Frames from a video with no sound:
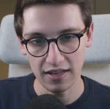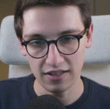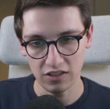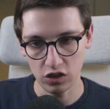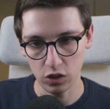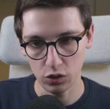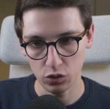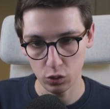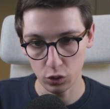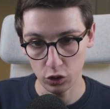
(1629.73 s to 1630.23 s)

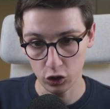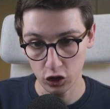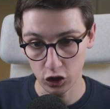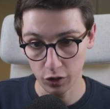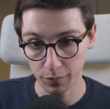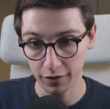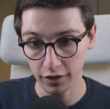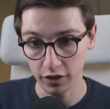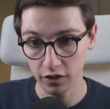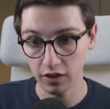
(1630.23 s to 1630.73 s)
to our
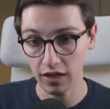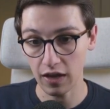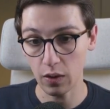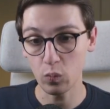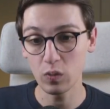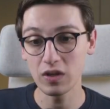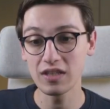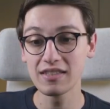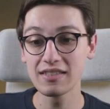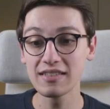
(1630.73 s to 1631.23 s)
terminal and we
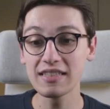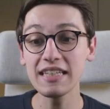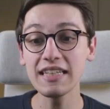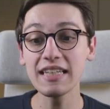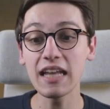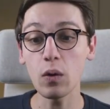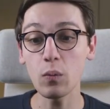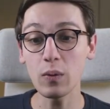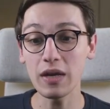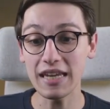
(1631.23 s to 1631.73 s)
see that
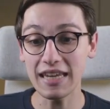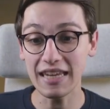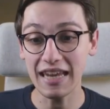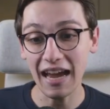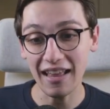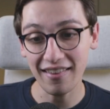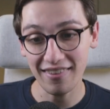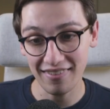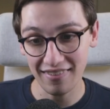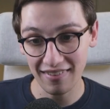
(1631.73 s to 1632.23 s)
we
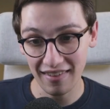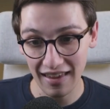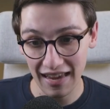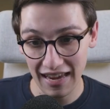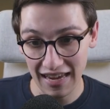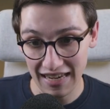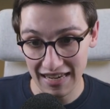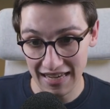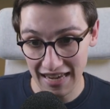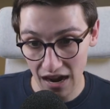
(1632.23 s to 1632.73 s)
get a
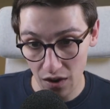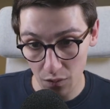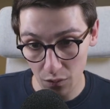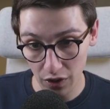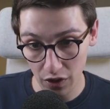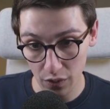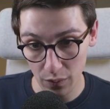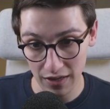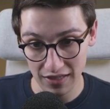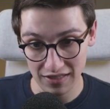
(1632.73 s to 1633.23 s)
GET
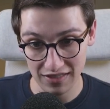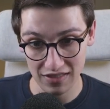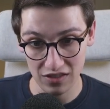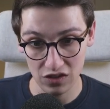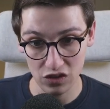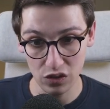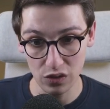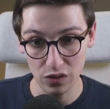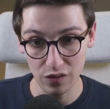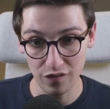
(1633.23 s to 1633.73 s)
request
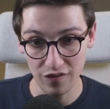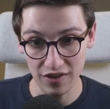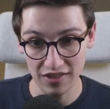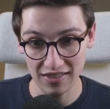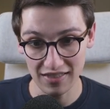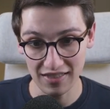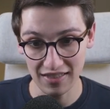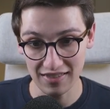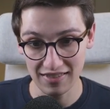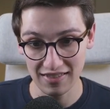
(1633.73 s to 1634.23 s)
to
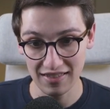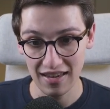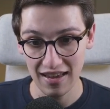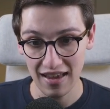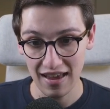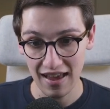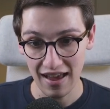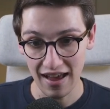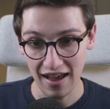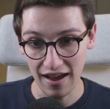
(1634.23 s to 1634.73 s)
visited,
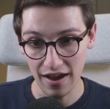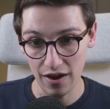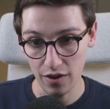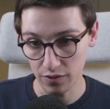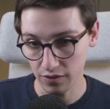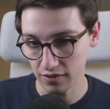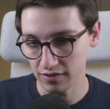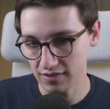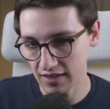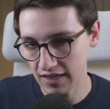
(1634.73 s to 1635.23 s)

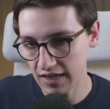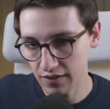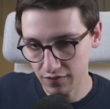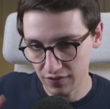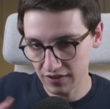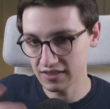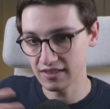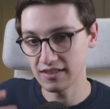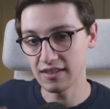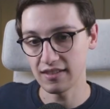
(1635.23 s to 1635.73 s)
saying
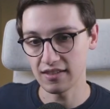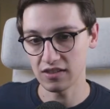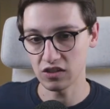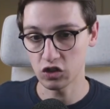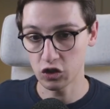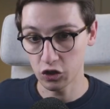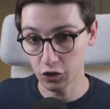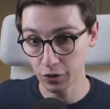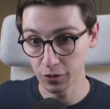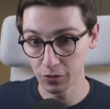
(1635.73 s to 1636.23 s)
visited is
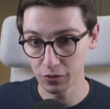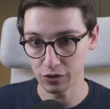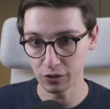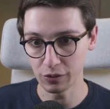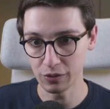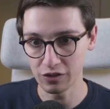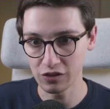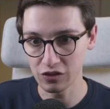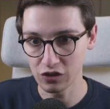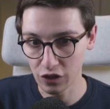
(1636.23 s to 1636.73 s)
true. So the
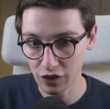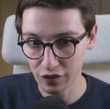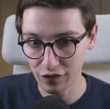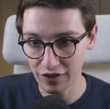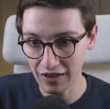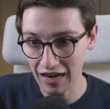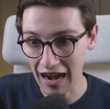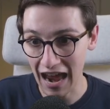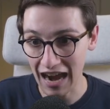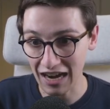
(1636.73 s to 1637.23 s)
server
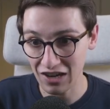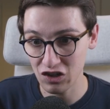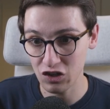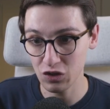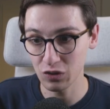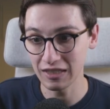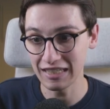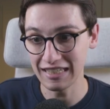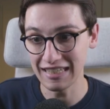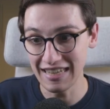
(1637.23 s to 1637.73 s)

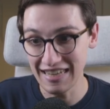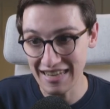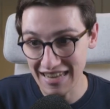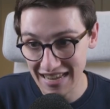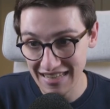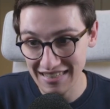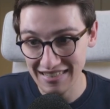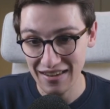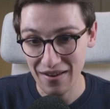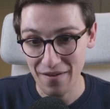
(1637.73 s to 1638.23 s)
actually
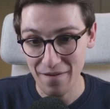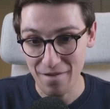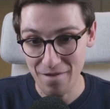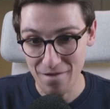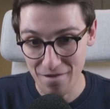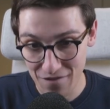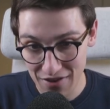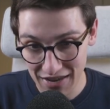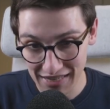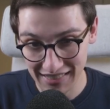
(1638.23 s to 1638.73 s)
did
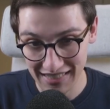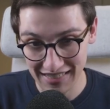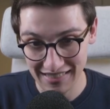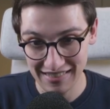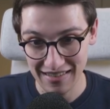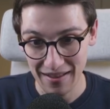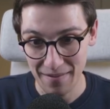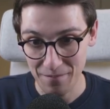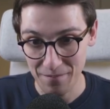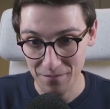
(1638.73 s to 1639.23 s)
visit
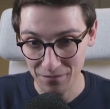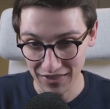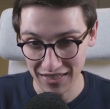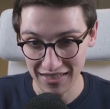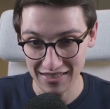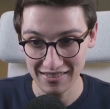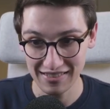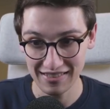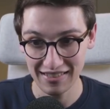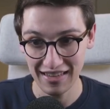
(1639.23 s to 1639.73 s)

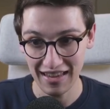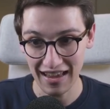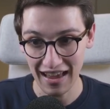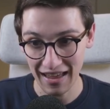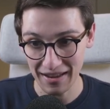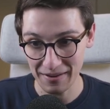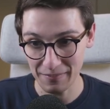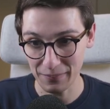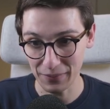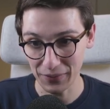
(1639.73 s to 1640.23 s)
this
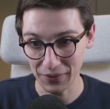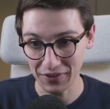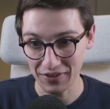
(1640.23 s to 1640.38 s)
endpoint,